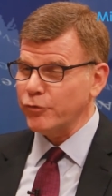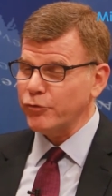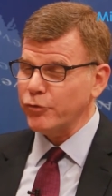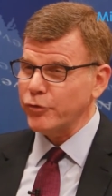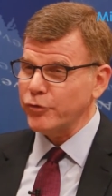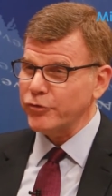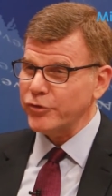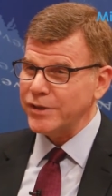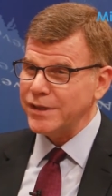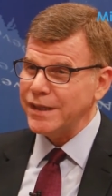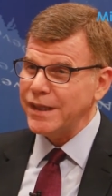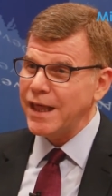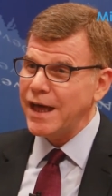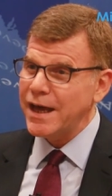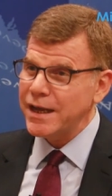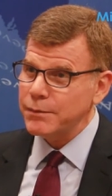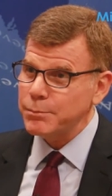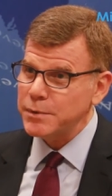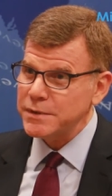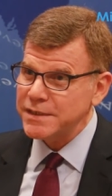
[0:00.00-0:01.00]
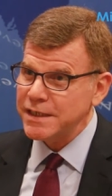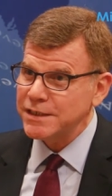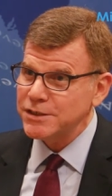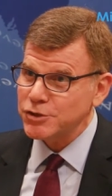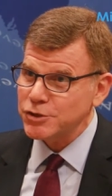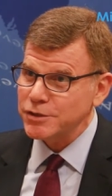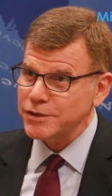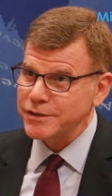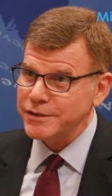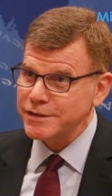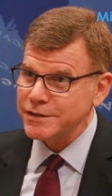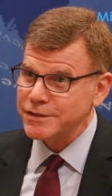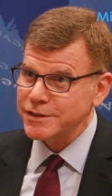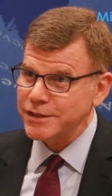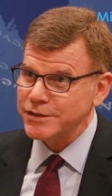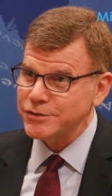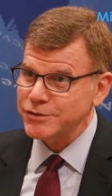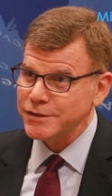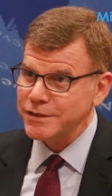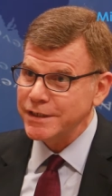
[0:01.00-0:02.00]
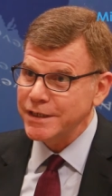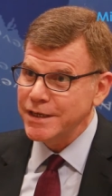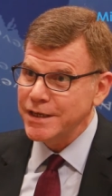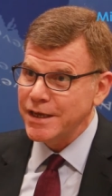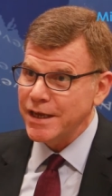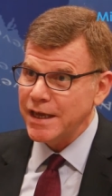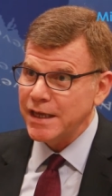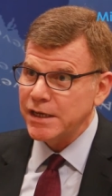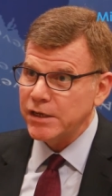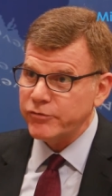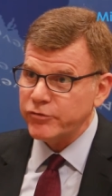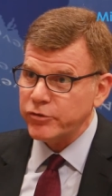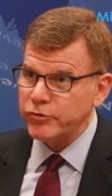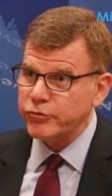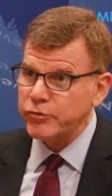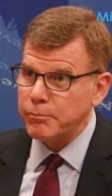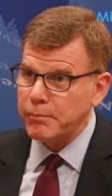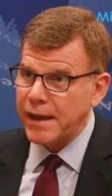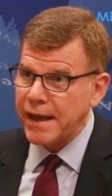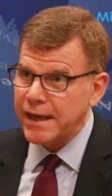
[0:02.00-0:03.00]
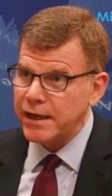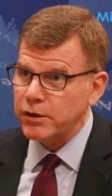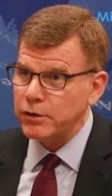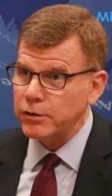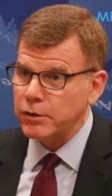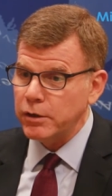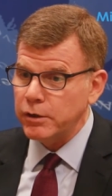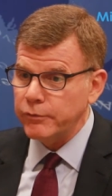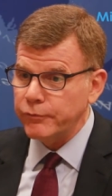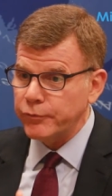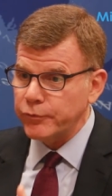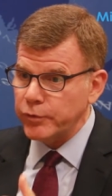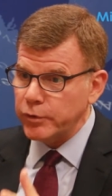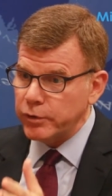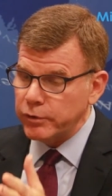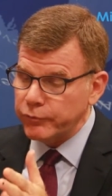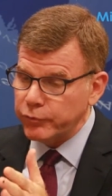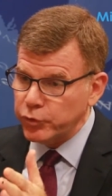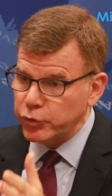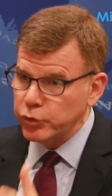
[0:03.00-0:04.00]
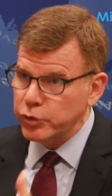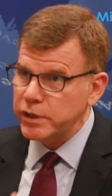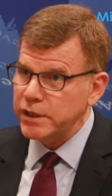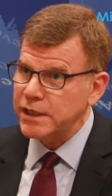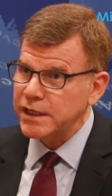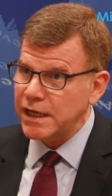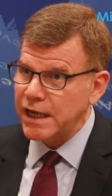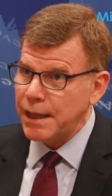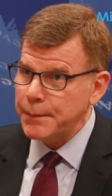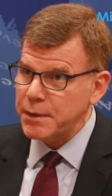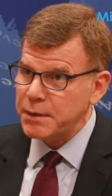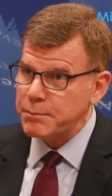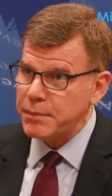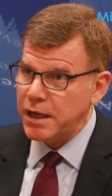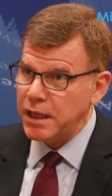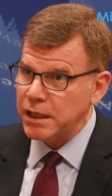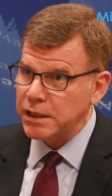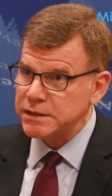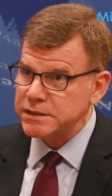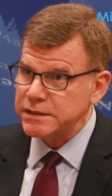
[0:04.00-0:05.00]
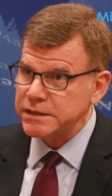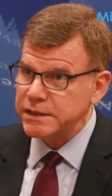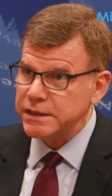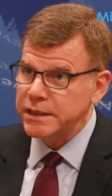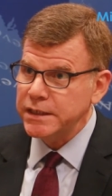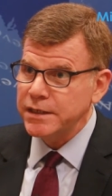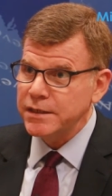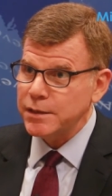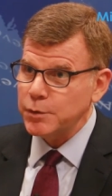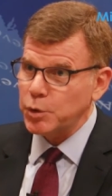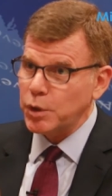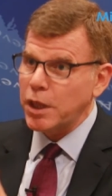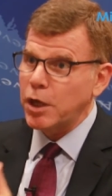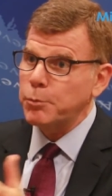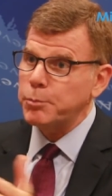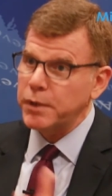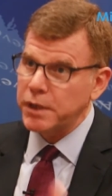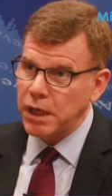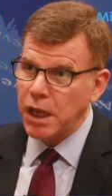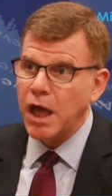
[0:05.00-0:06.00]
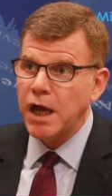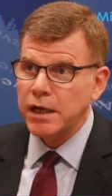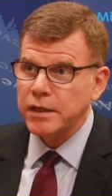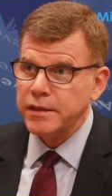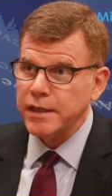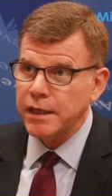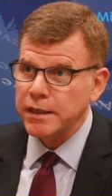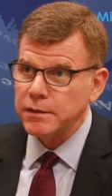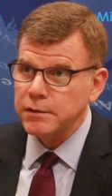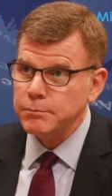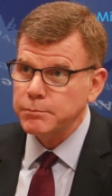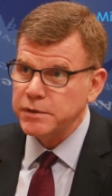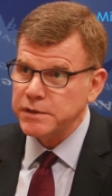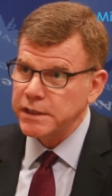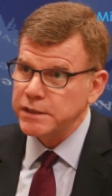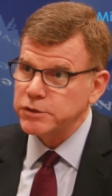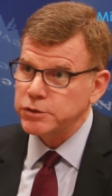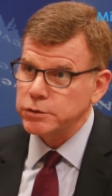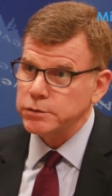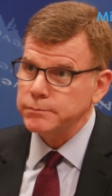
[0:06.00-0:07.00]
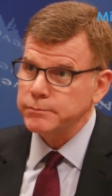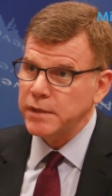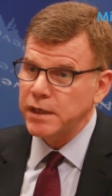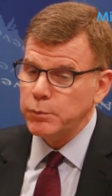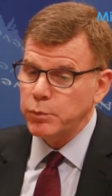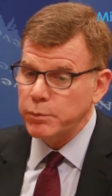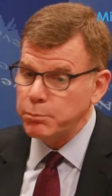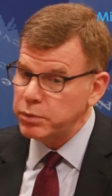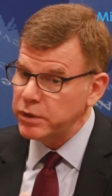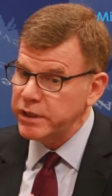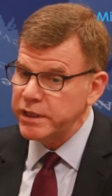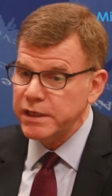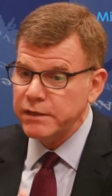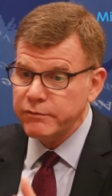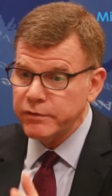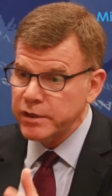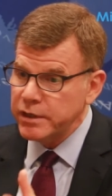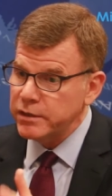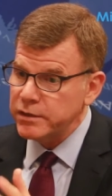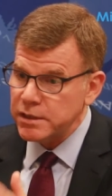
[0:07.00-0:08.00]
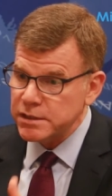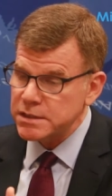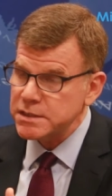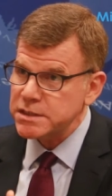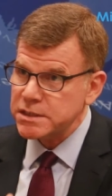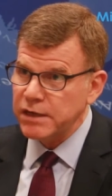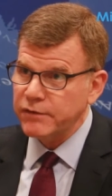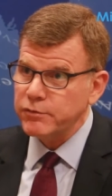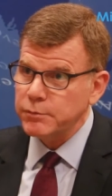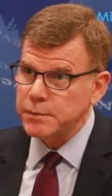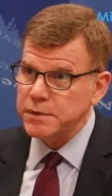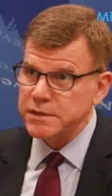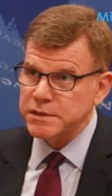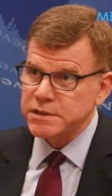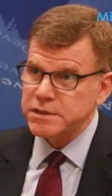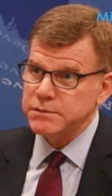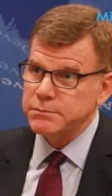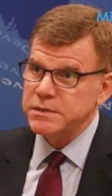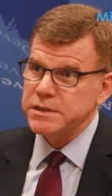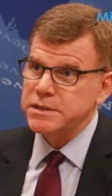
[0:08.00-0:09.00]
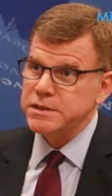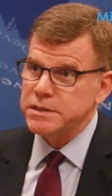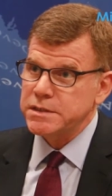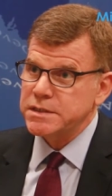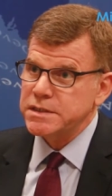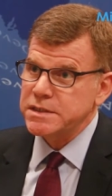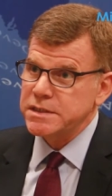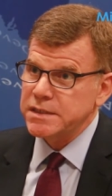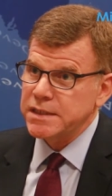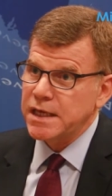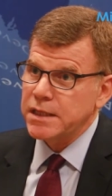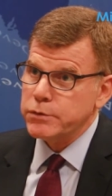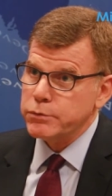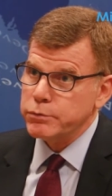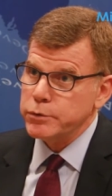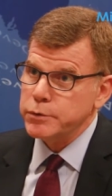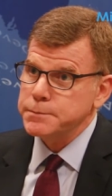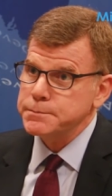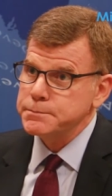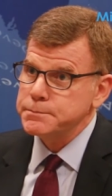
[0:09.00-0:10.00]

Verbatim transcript: So there's a lot of potential in this country and it's just a matter of, of good economic policy that will help unlock that potential. And we believe that this government is committed to seeing that through.